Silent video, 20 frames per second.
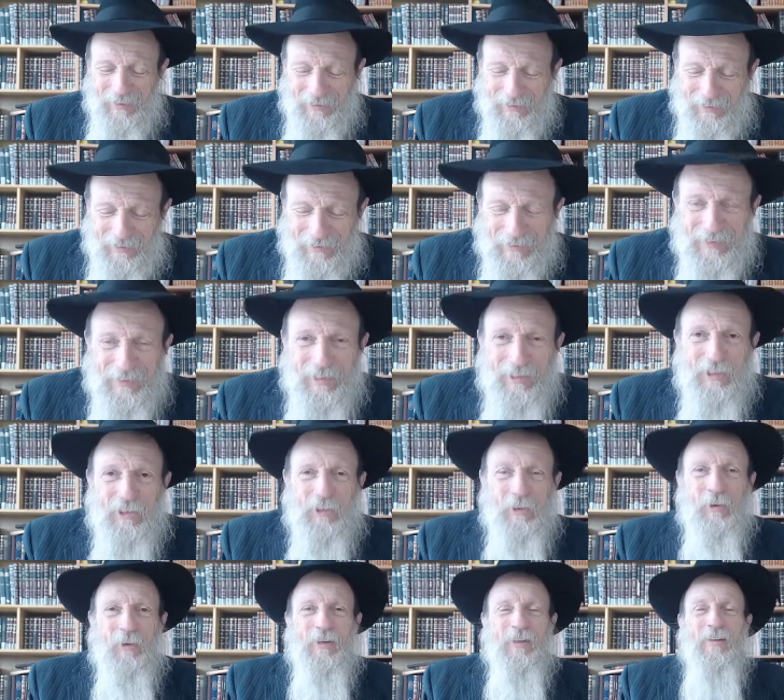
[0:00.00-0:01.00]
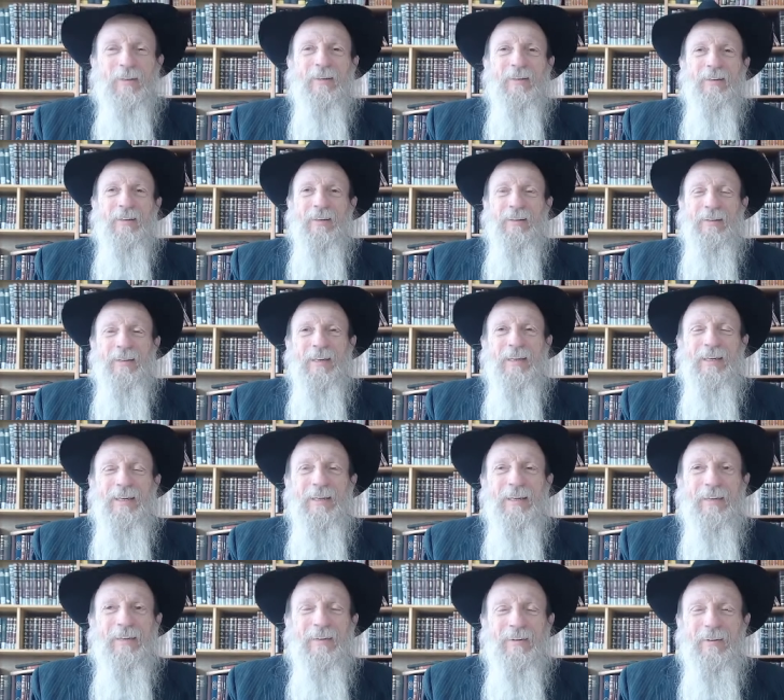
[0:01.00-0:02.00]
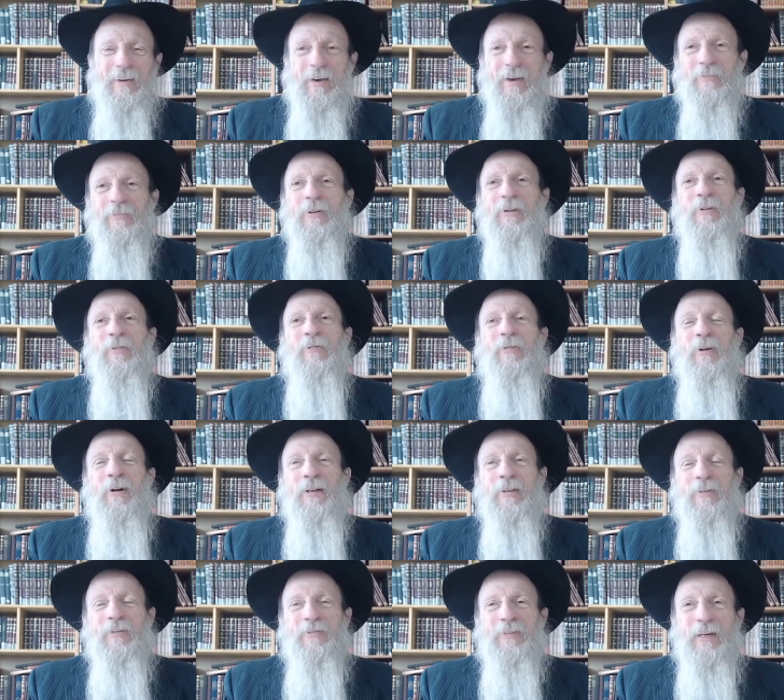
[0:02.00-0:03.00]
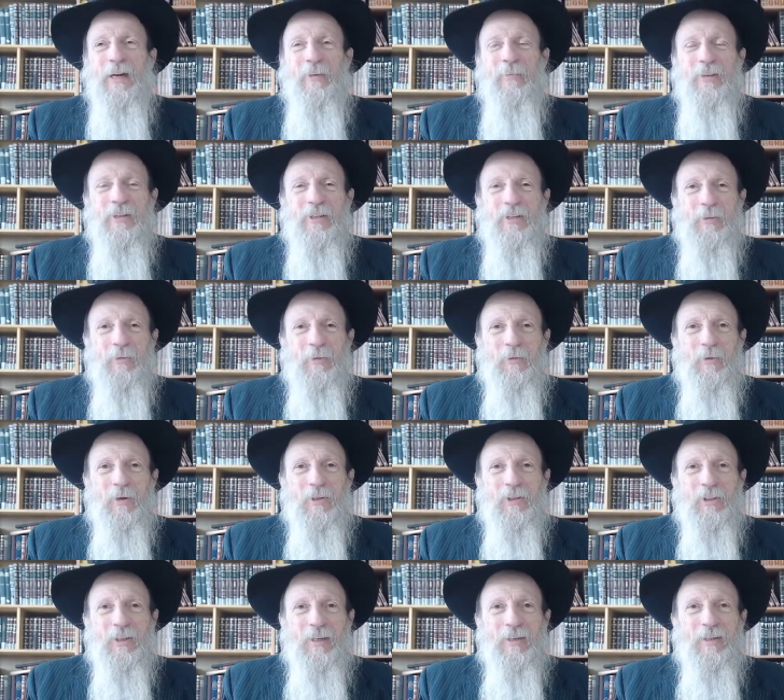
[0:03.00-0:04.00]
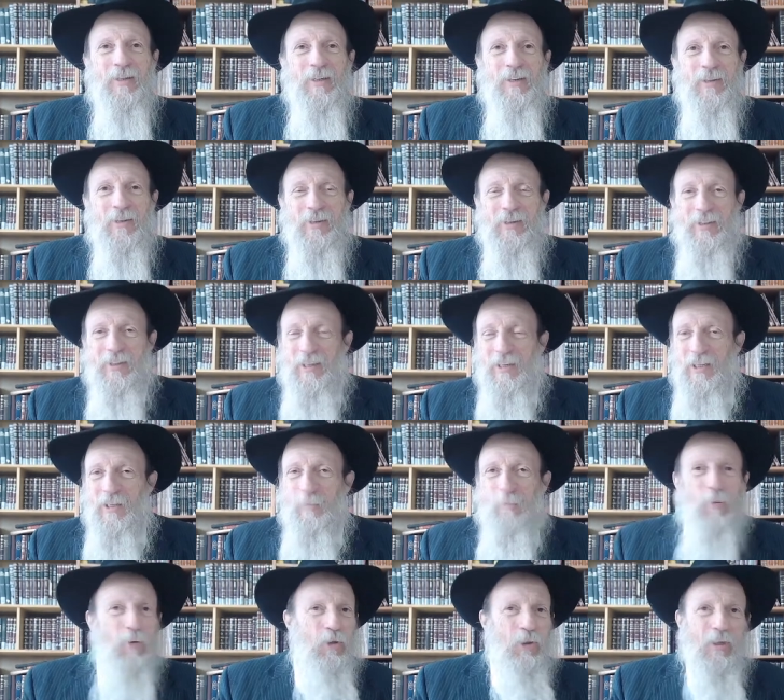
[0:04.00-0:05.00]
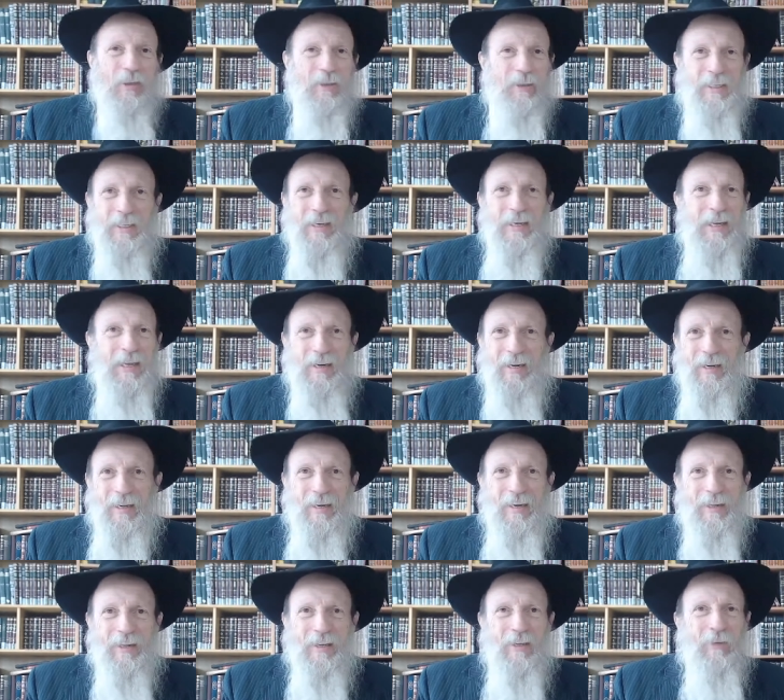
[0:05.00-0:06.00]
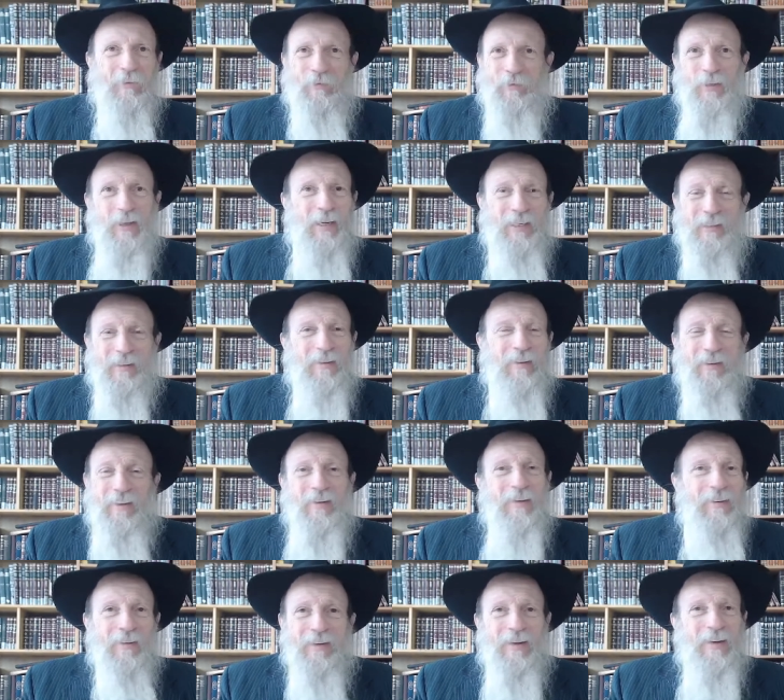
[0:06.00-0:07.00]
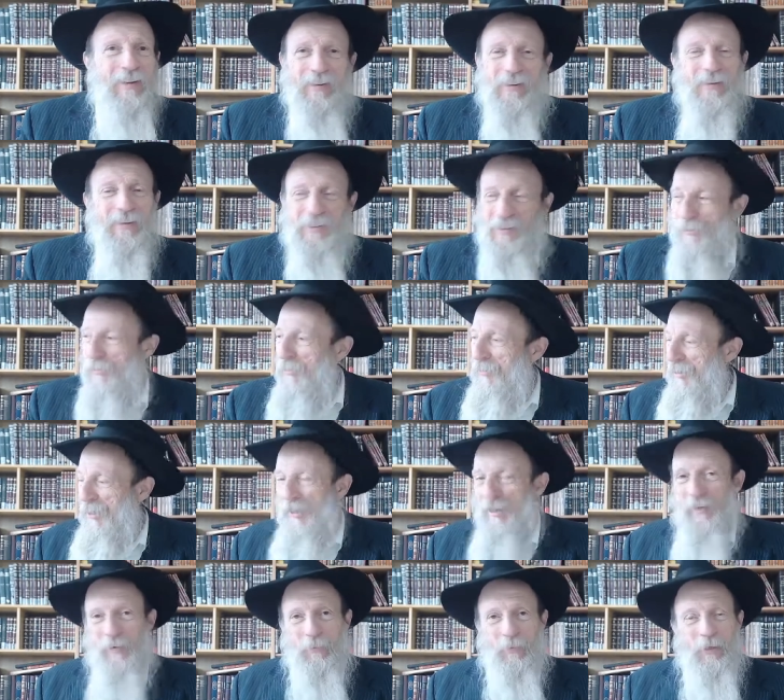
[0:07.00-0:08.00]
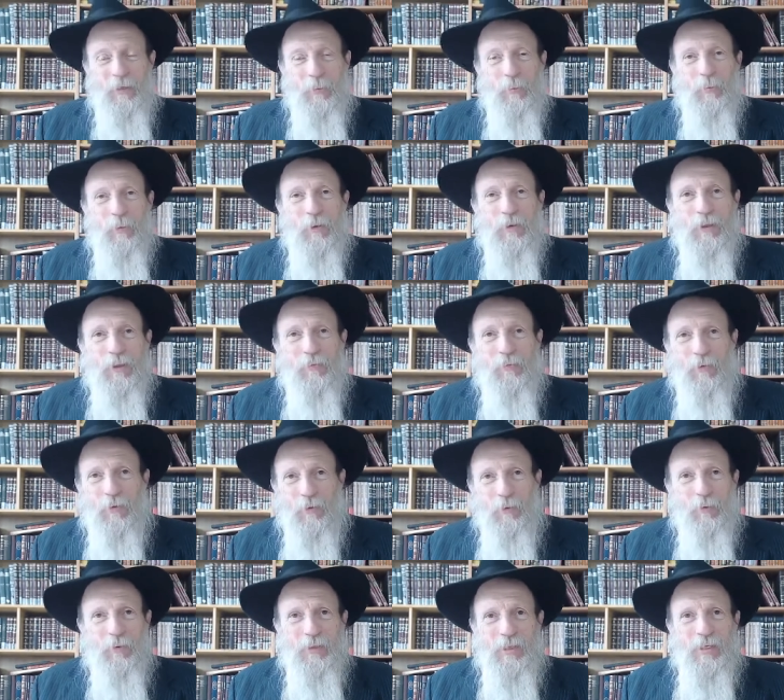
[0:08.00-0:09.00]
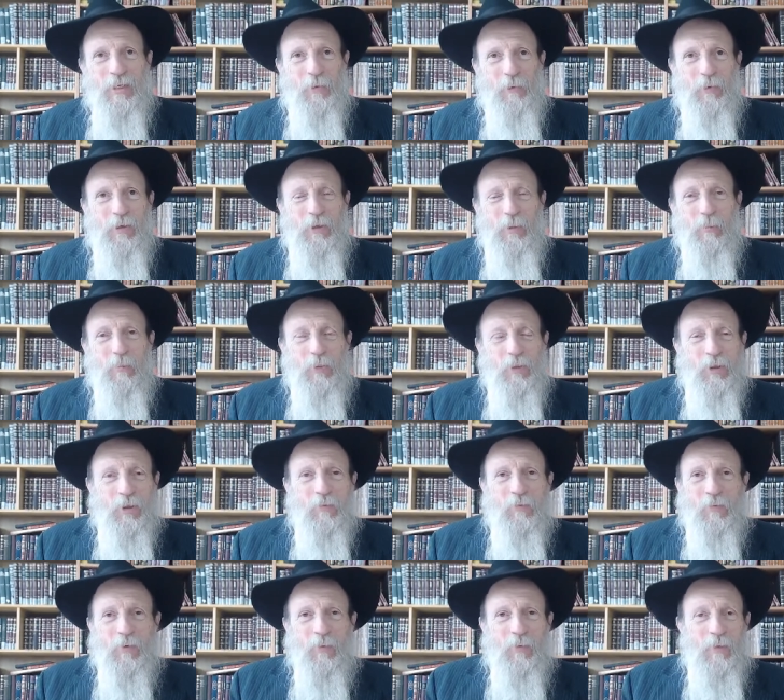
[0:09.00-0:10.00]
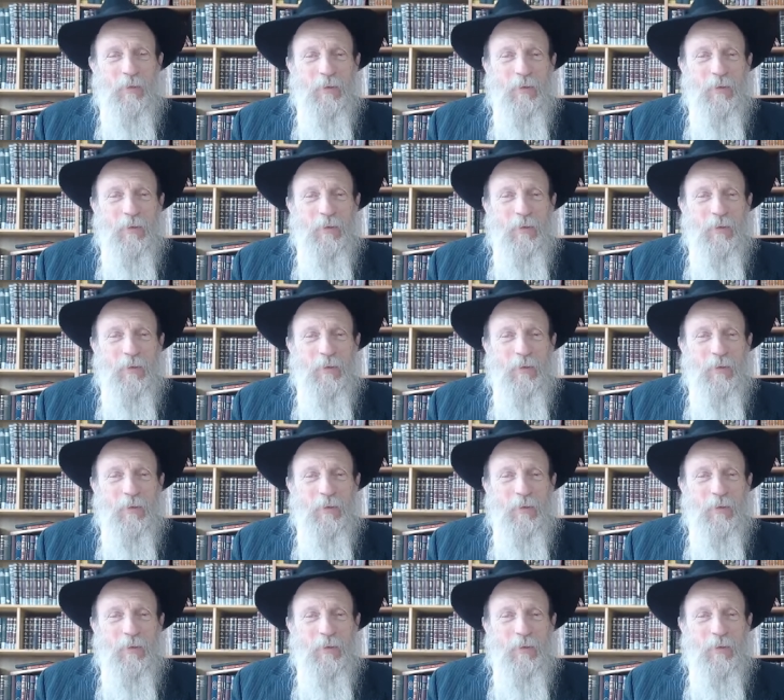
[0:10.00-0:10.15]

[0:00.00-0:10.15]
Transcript: Uh, they say a joke that a lady in after the fall of communism in Russia there's a lady pushing to get on an El Al flight, and there's a lady. What are you pushing for? An old lady. What are you pushing for?